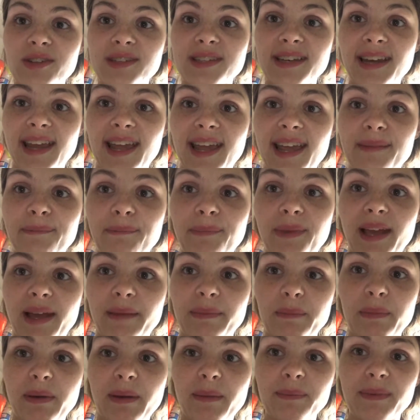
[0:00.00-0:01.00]
tonight and pick
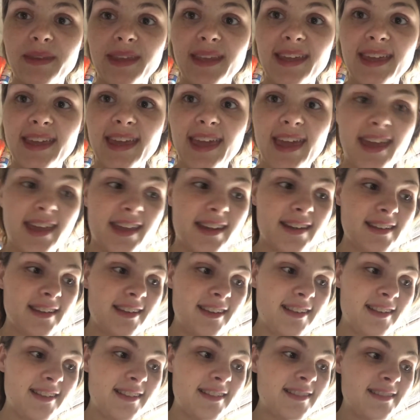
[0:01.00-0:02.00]
up a pumpkin
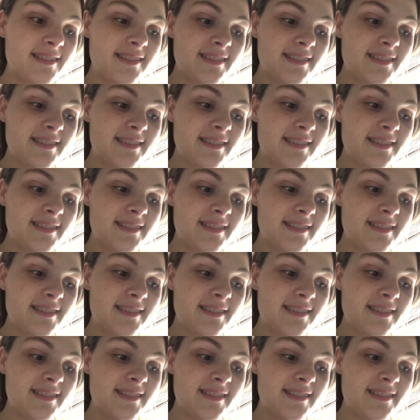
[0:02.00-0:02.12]
candle.